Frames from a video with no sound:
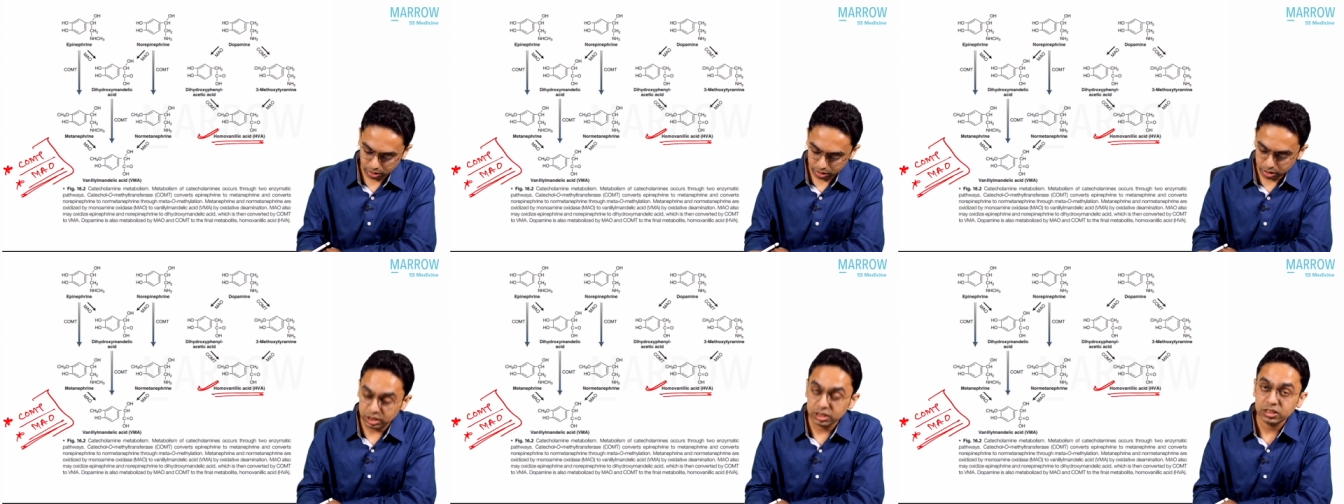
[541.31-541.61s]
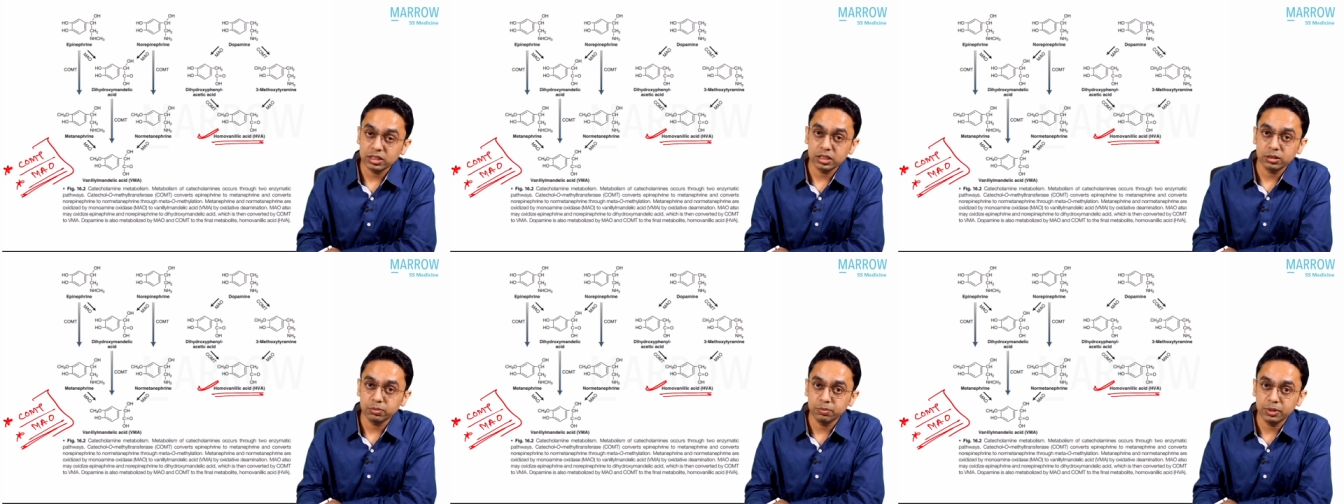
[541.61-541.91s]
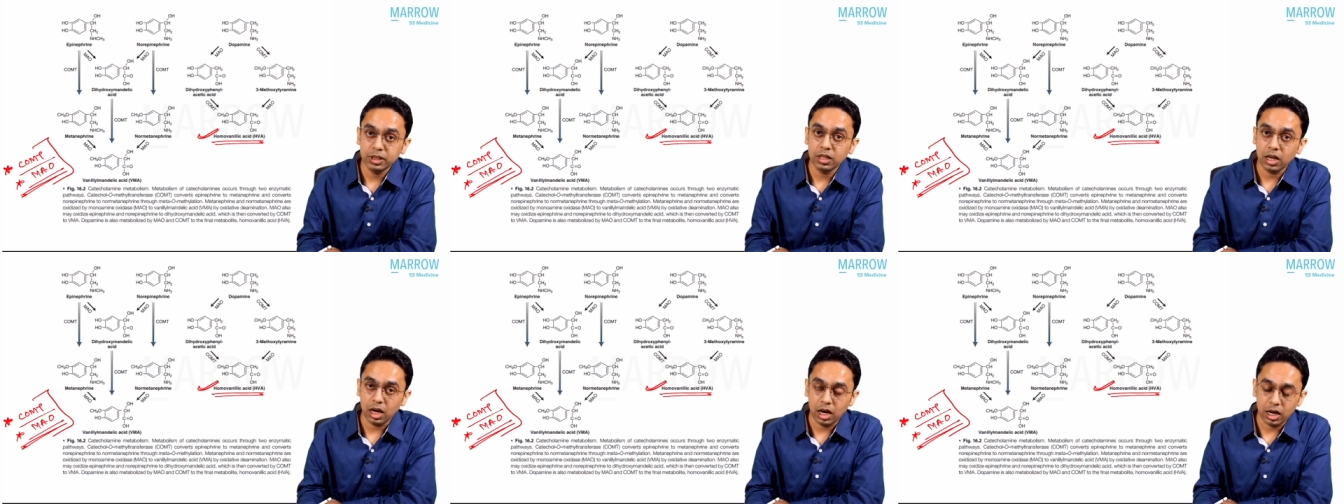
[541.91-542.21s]
This has
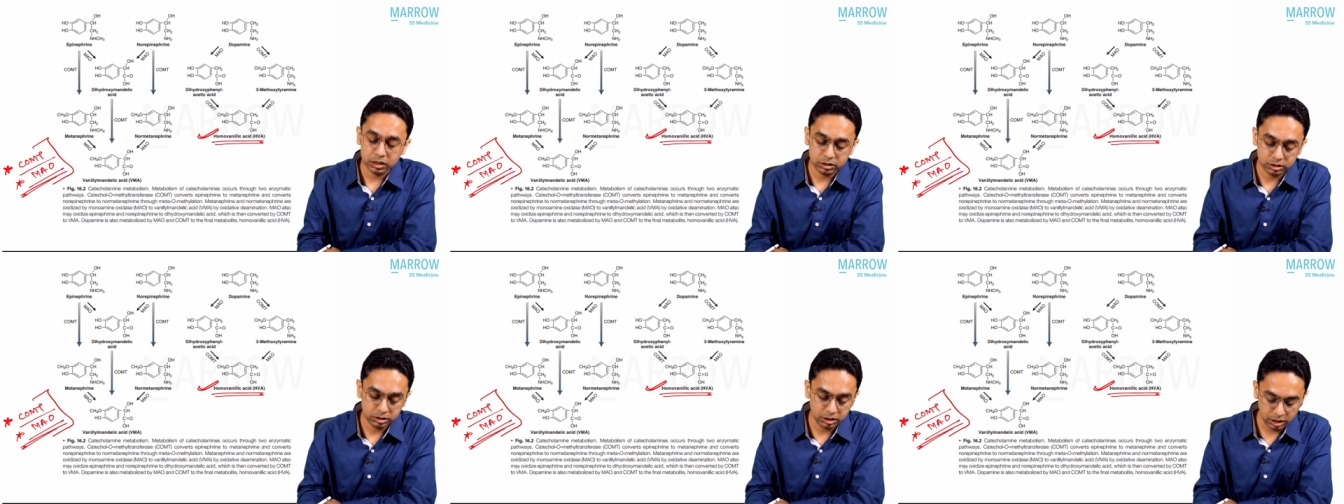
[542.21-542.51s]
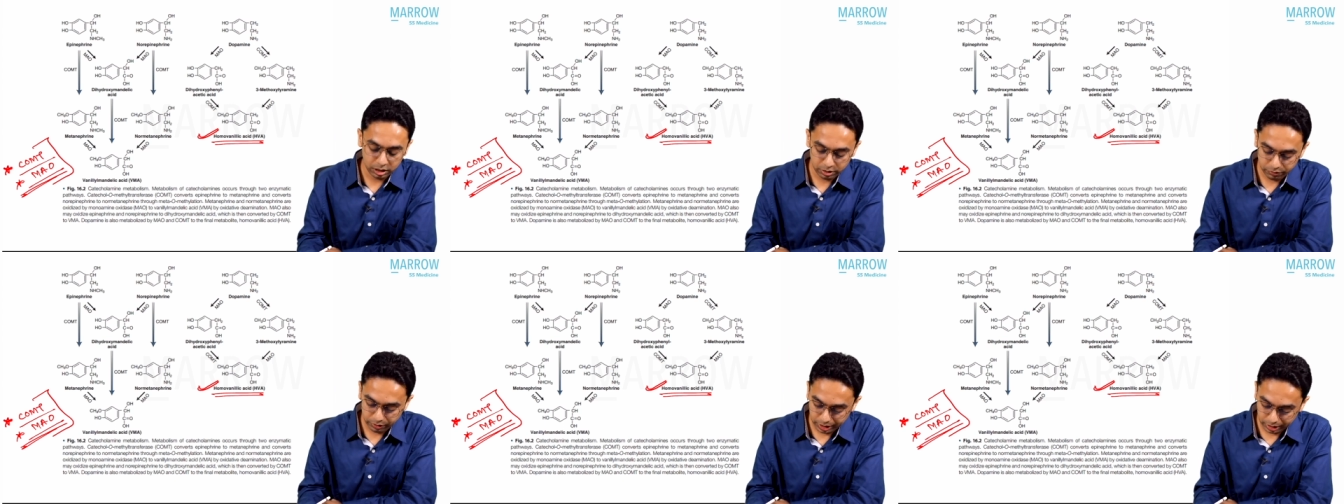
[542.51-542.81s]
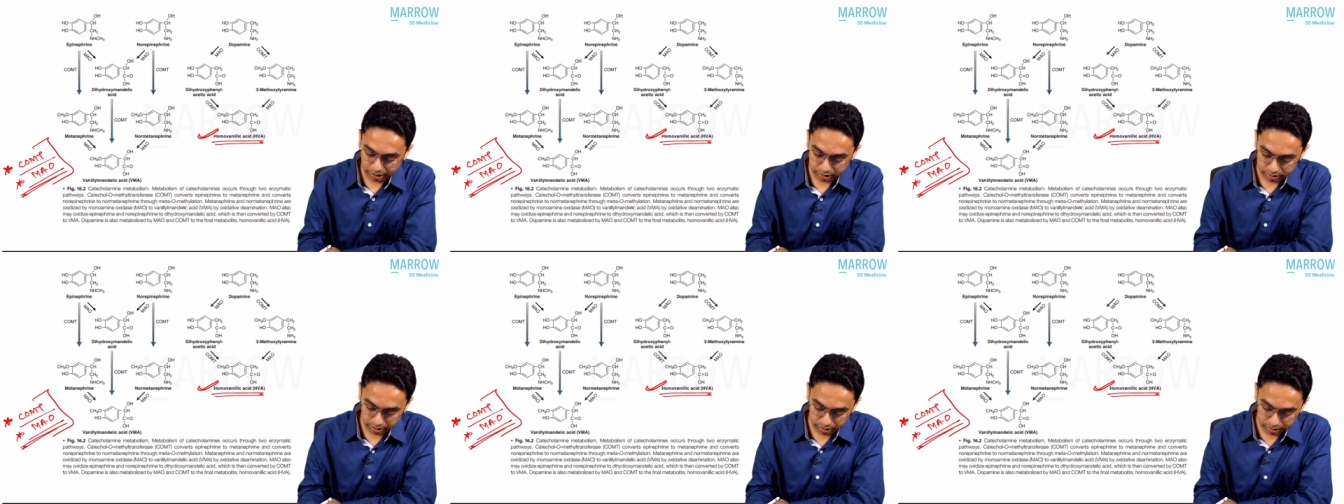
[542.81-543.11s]
been asked in
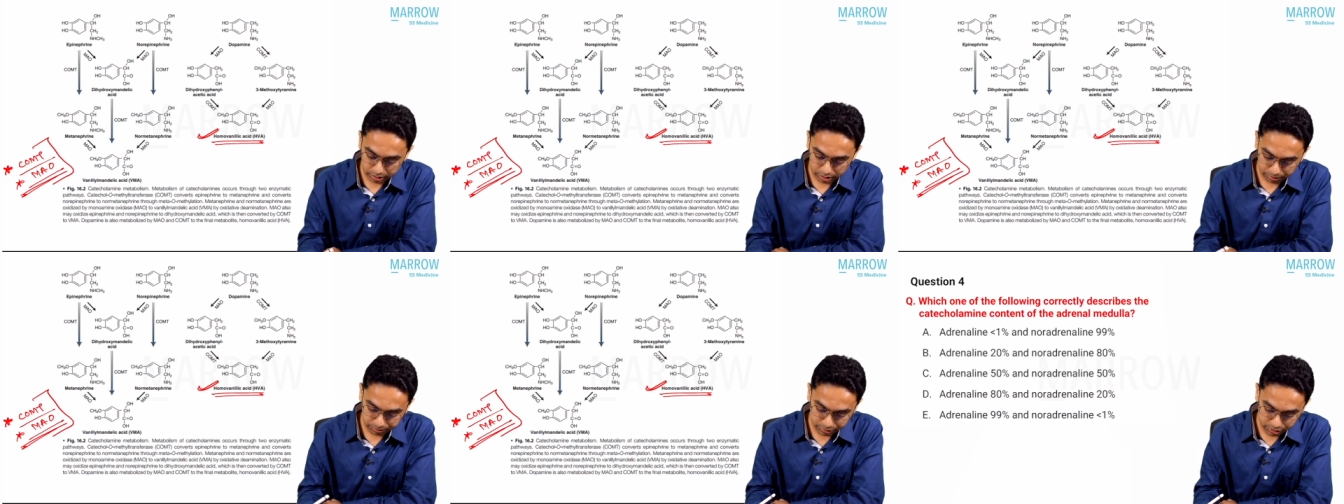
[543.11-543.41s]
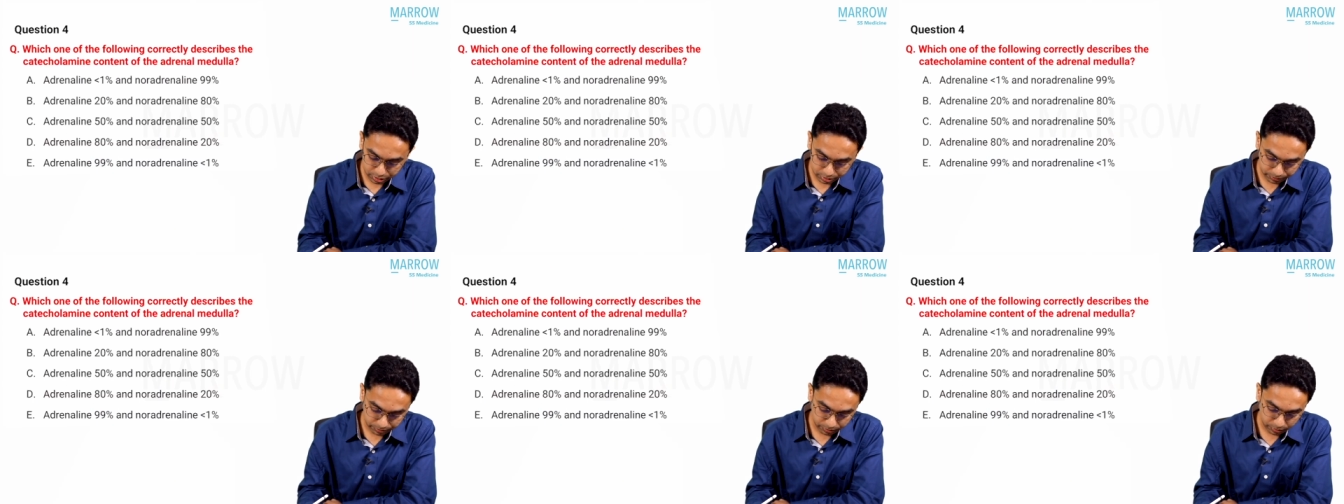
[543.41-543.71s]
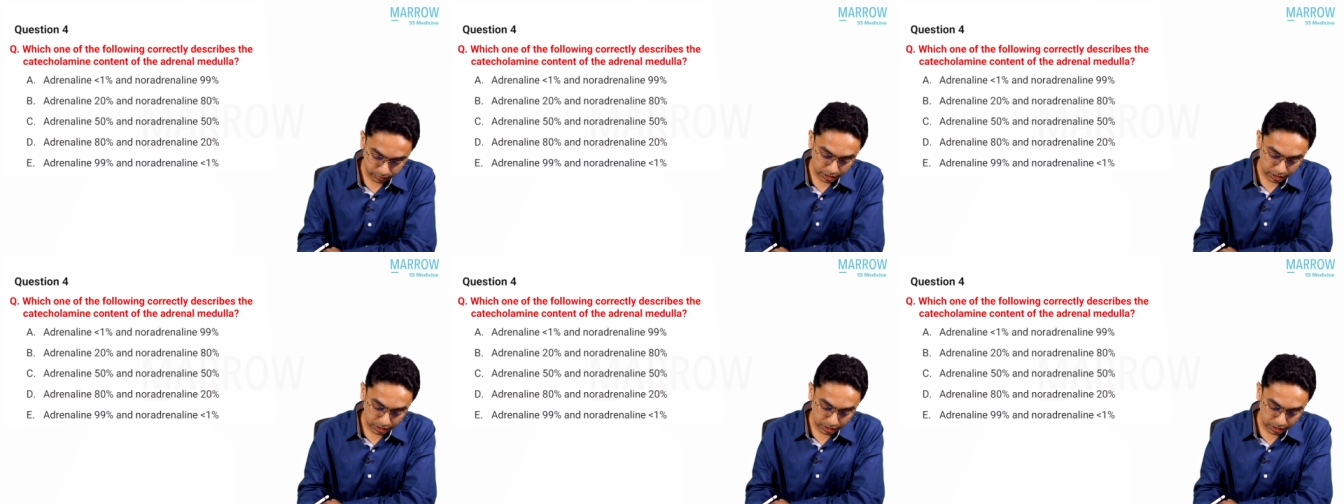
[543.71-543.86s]
various exams.